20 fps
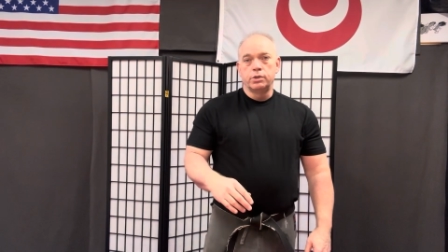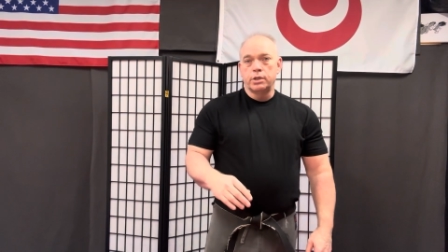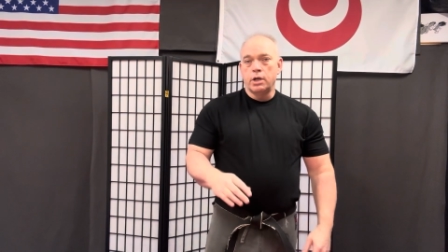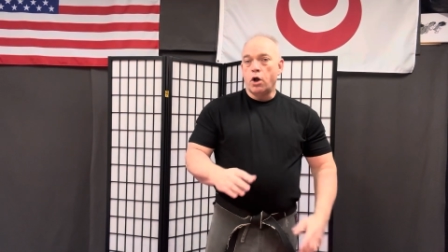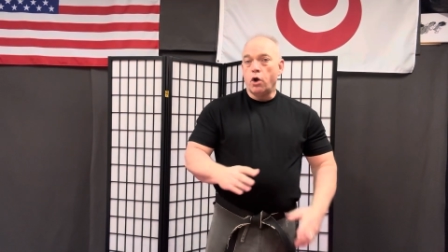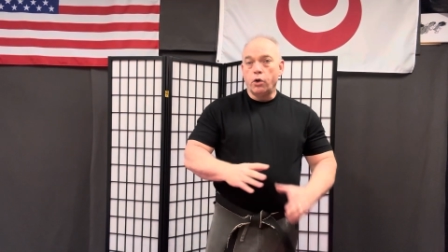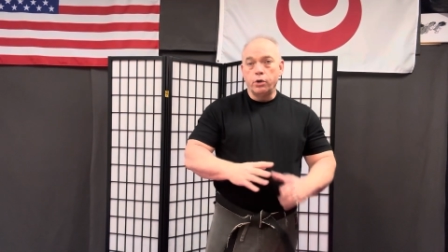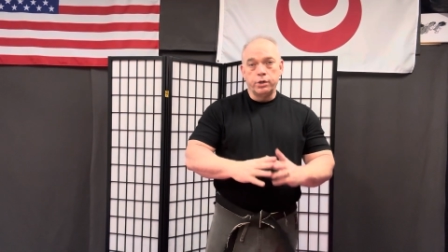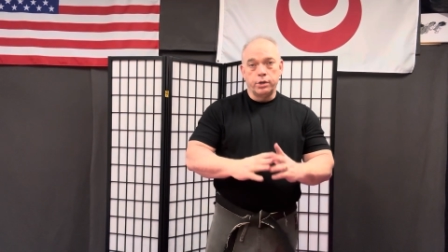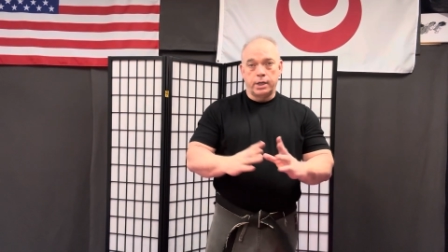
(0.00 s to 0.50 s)

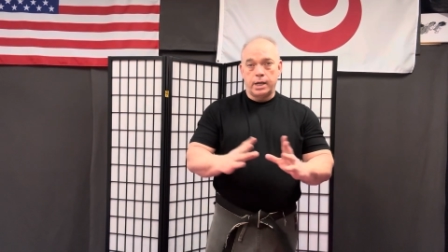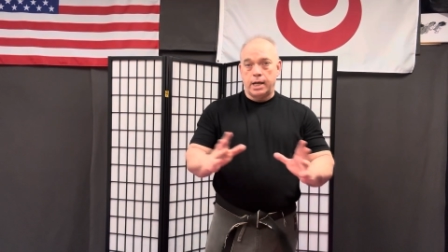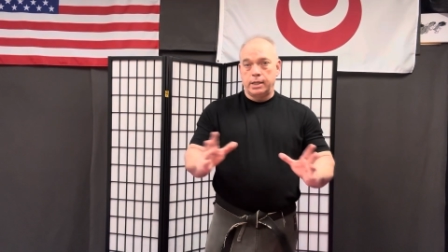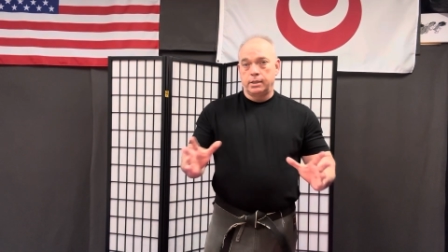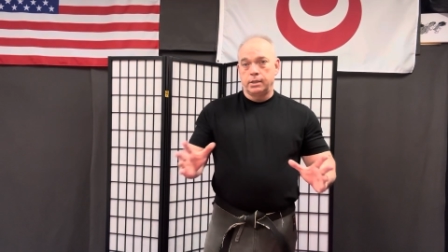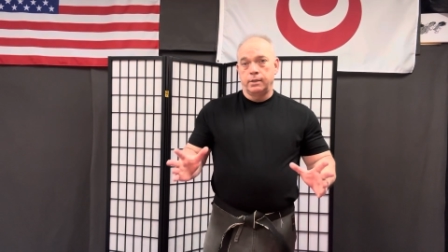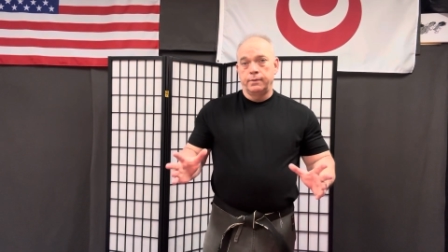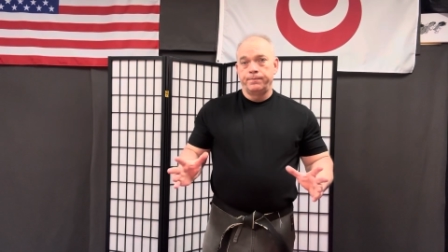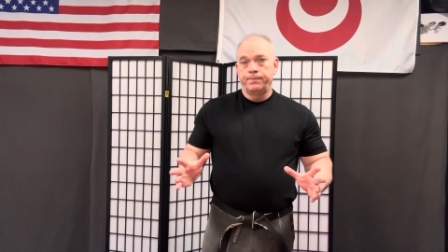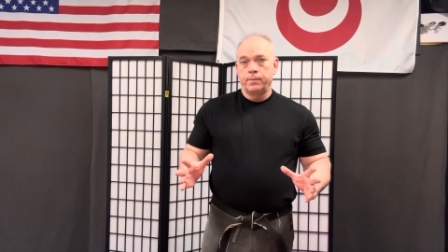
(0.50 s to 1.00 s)
all your
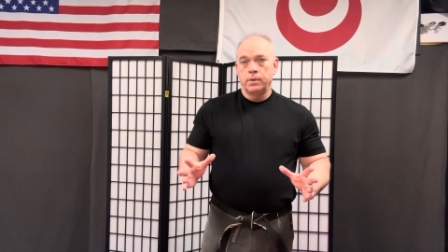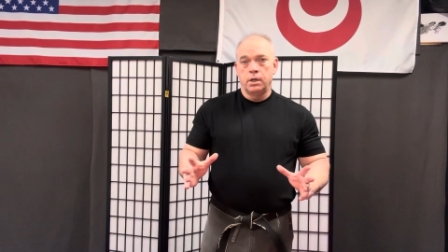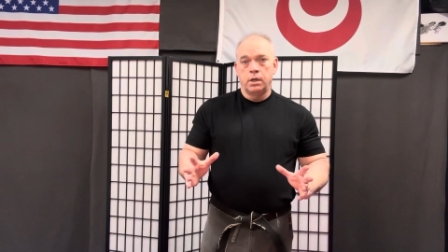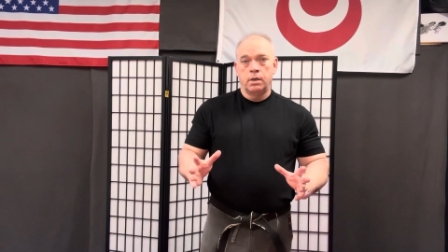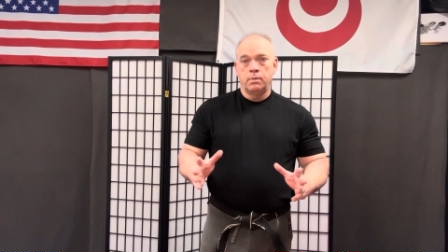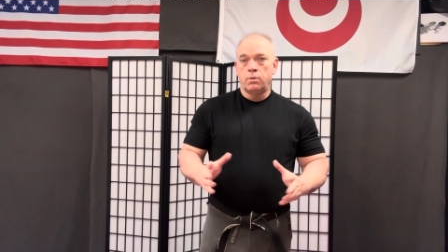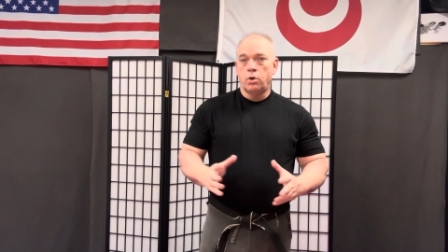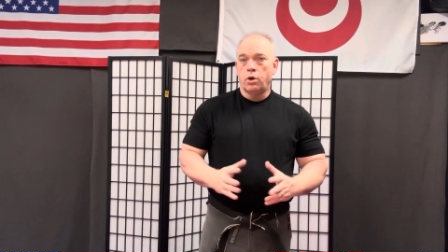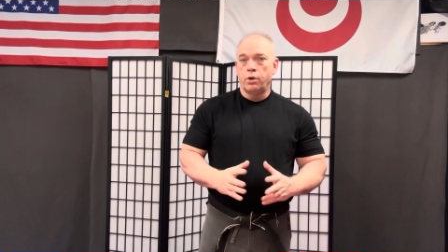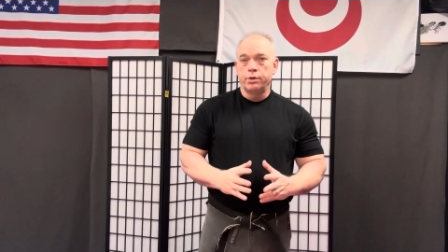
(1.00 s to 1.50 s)
kata,
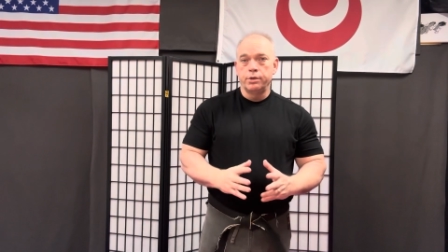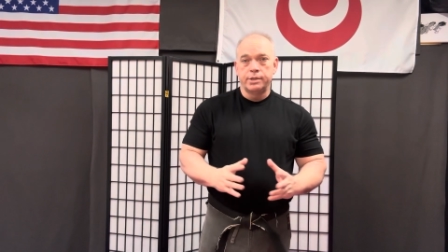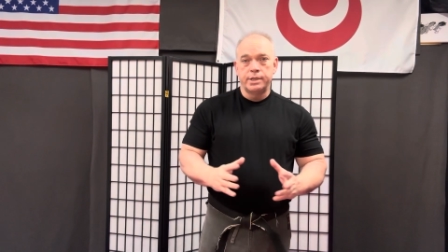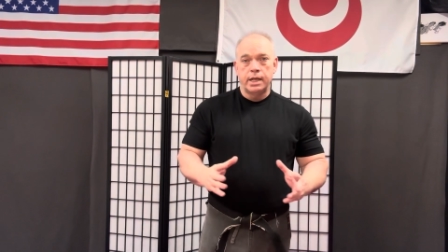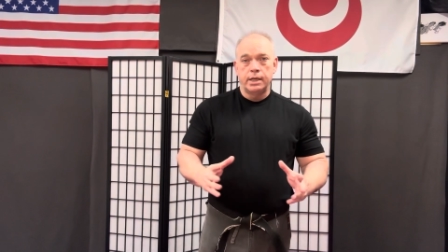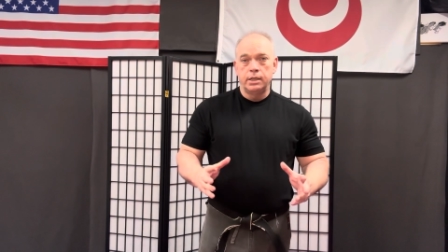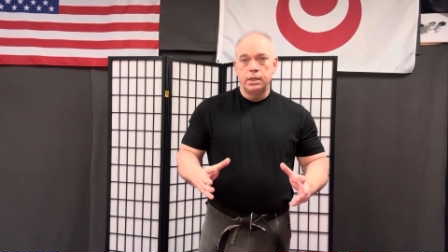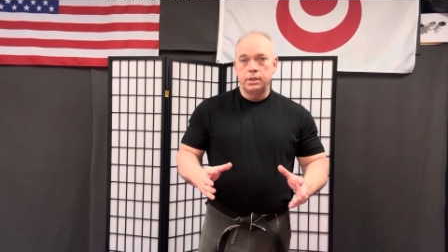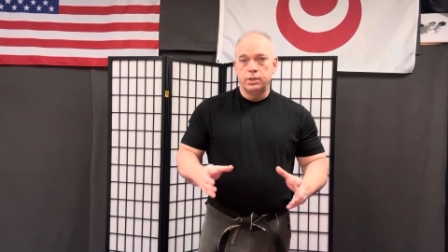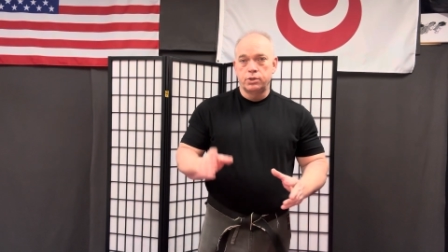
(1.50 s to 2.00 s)
all your
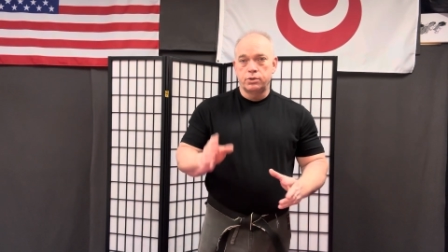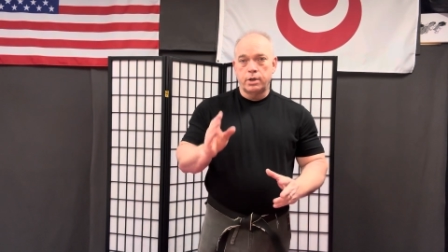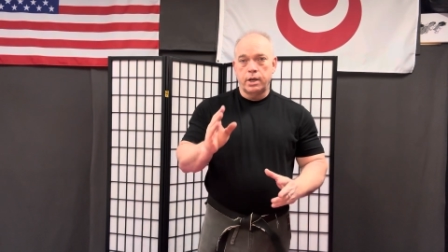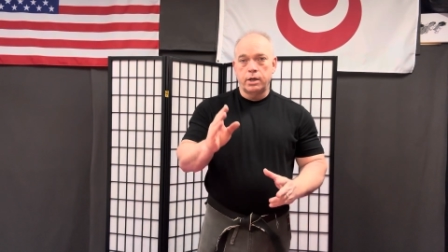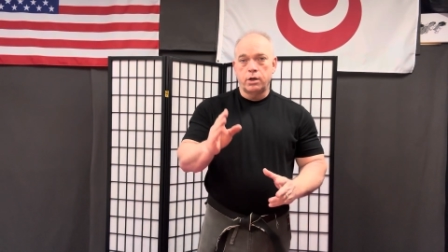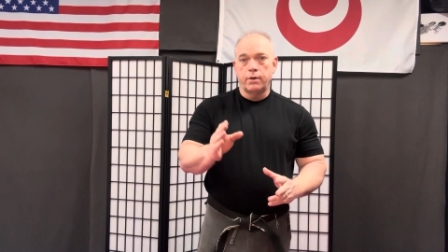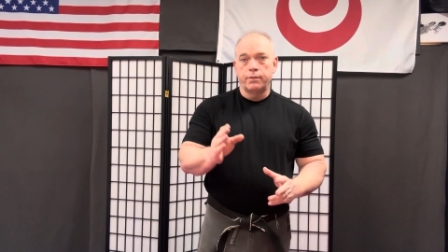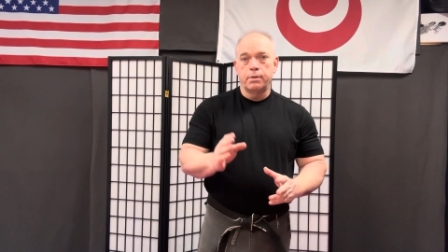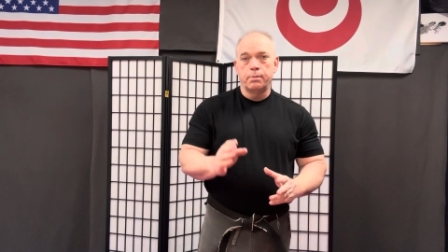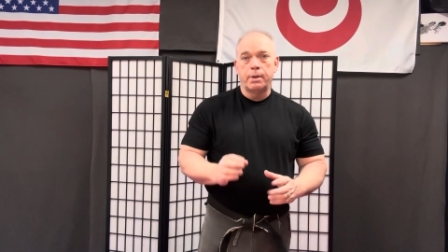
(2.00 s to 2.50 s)
techniques. Strike
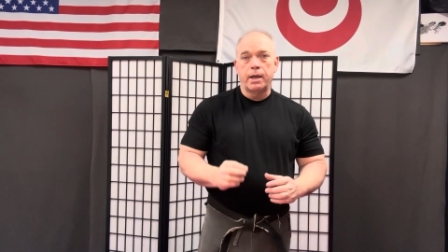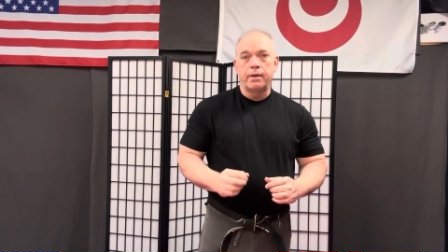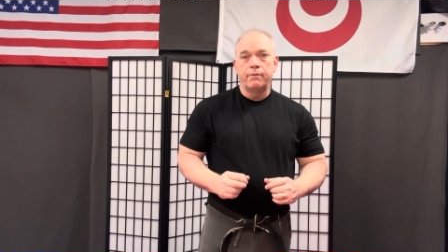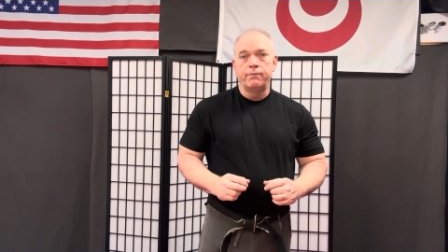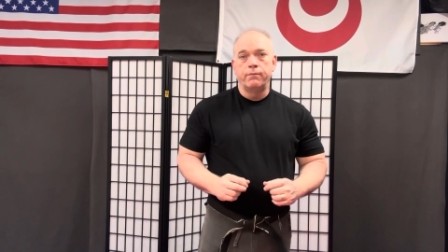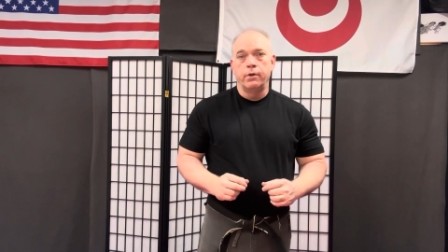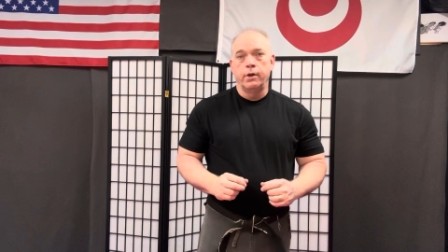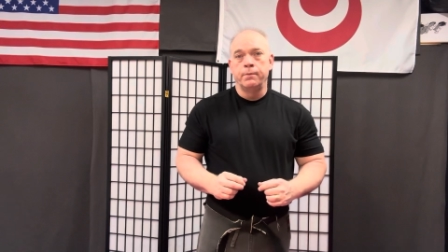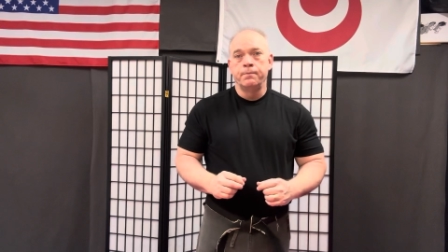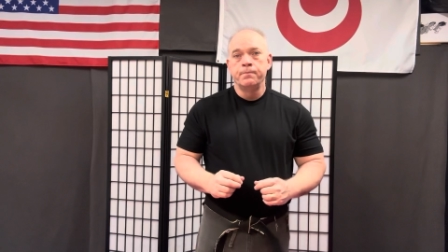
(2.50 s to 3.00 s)
off the back
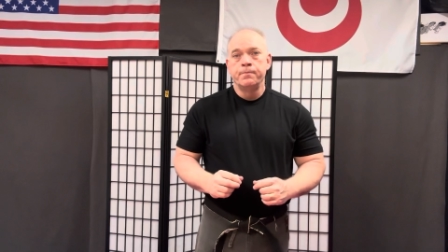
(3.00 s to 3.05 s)
foot.